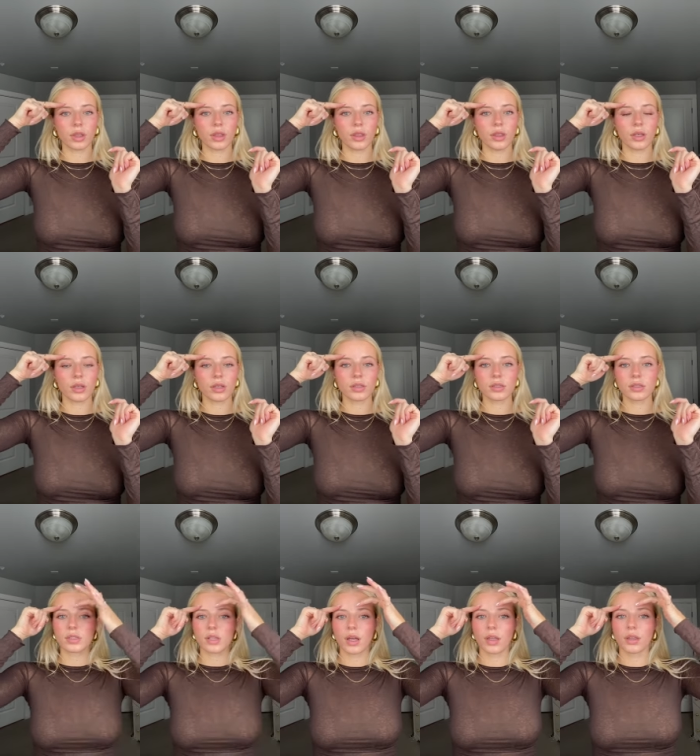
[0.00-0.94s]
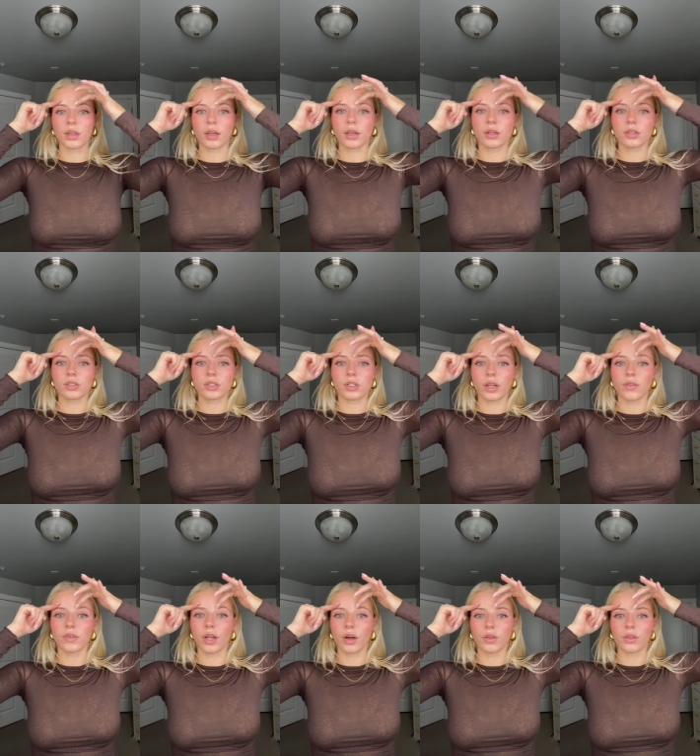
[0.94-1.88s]
this and then
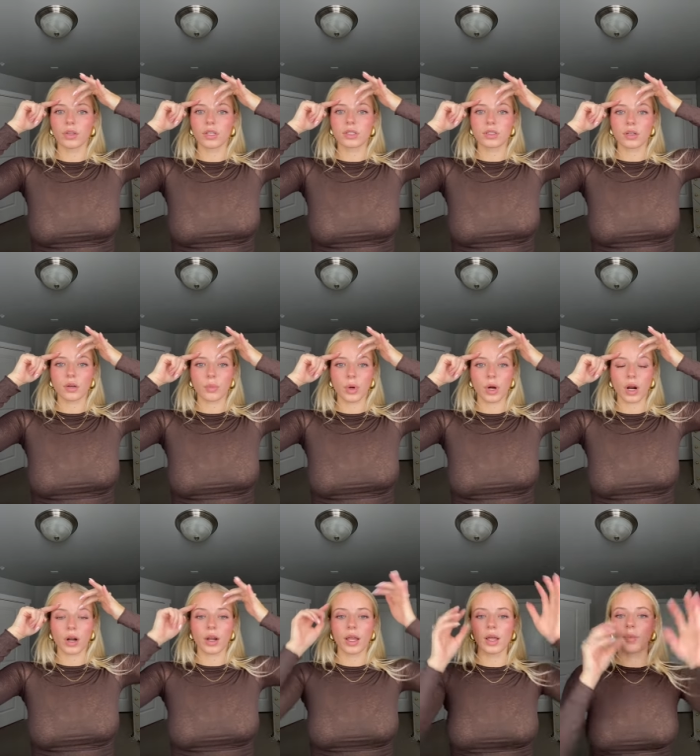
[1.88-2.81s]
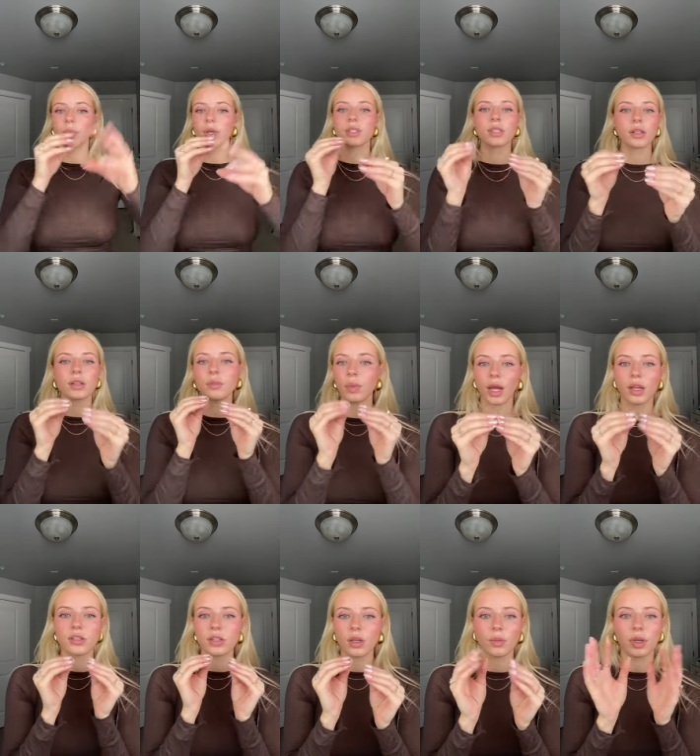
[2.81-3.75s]
shave down this little part and basically
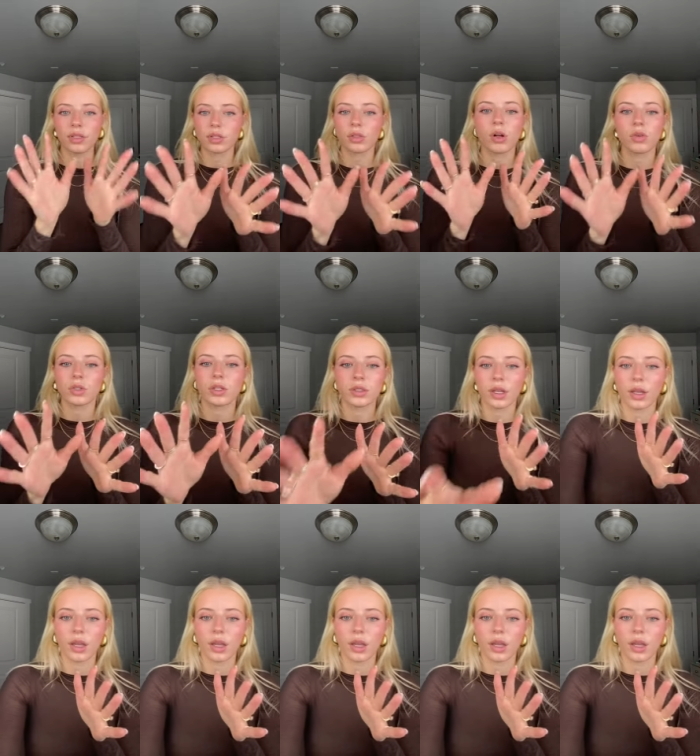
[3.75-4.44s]
match them as close as I